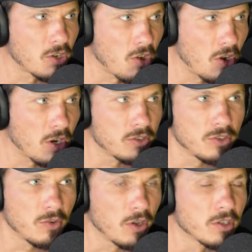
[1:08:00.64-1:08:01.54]
a car, to
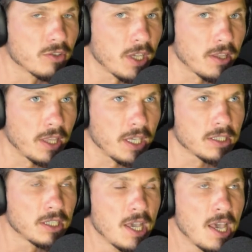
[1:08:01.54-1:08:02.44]
do right. all those other
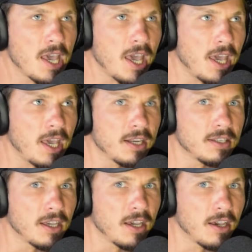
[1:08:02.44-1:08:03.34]
things. Right.
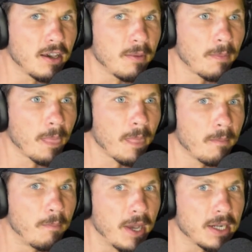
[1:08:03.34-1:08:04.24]
And um,
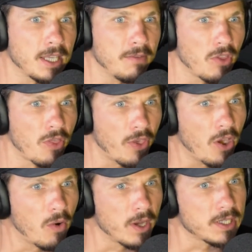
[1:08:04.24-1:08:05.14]
but even
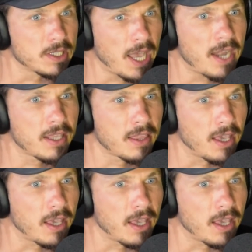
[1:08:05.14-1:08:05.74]
though understanding